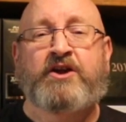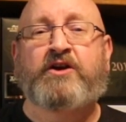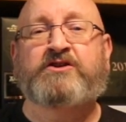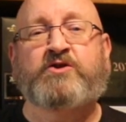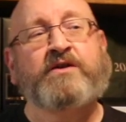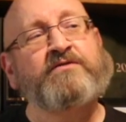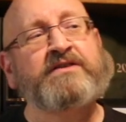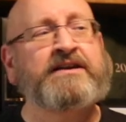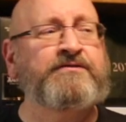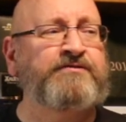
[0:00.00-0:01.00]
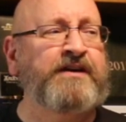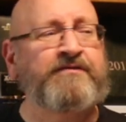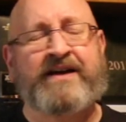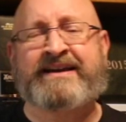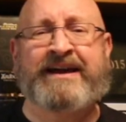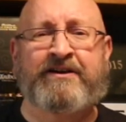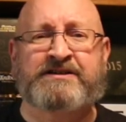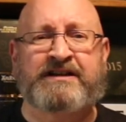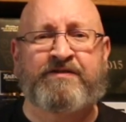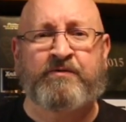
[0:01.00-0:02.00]
You can sort of live uh,
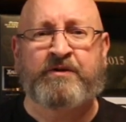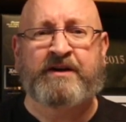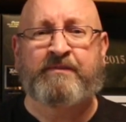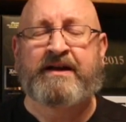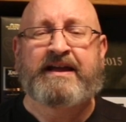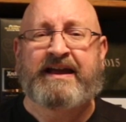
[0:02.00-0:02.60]
vicariously through them